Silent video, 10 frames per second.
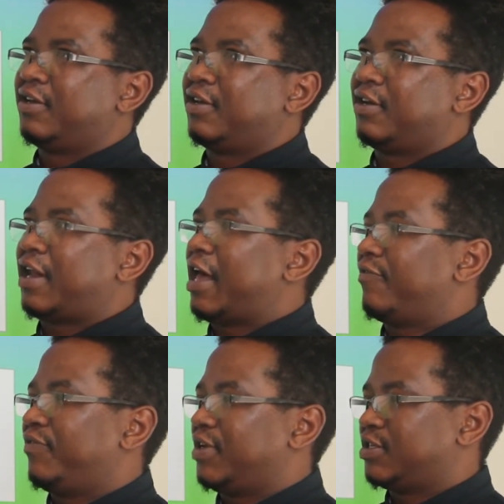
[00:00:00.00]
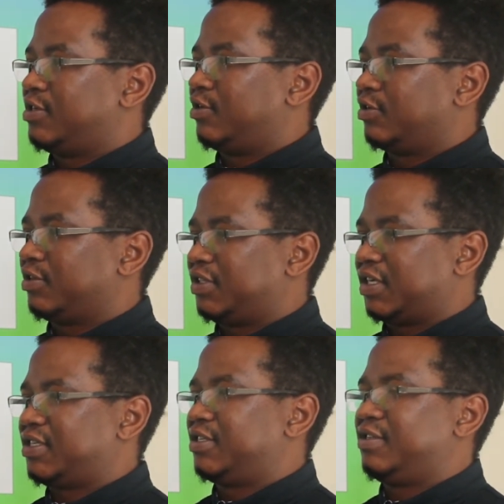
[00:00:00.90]
life is not
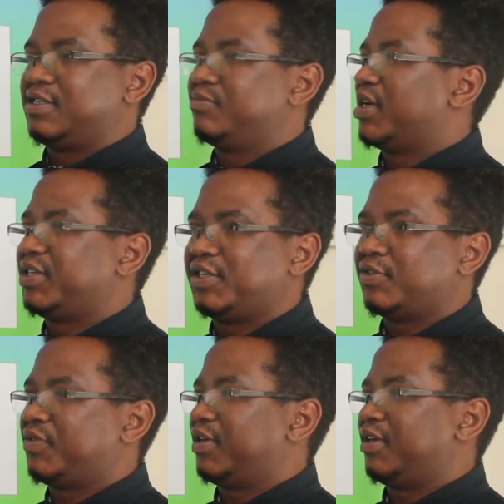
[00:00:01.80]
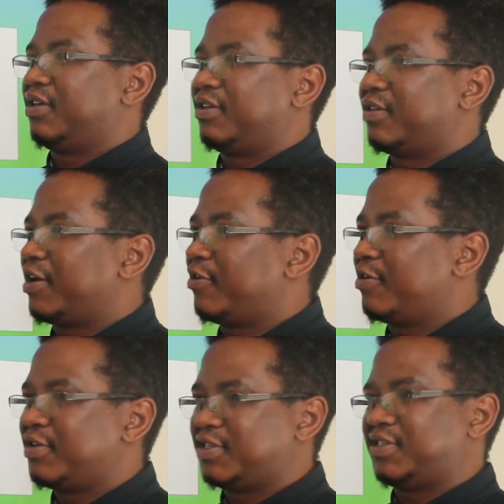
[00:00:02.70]
just this material things
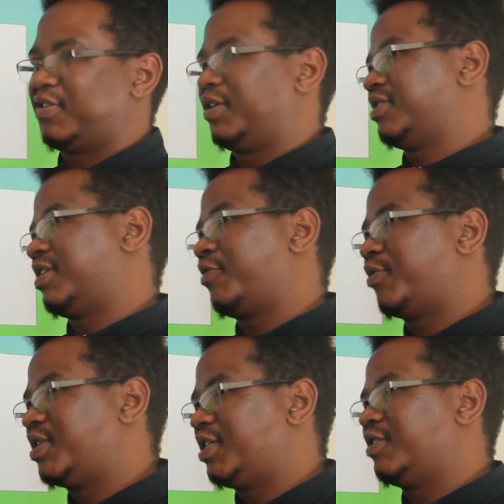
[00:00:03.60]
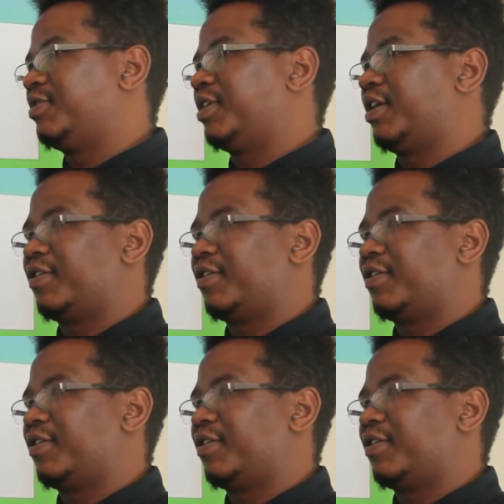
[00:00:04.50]
that we see today.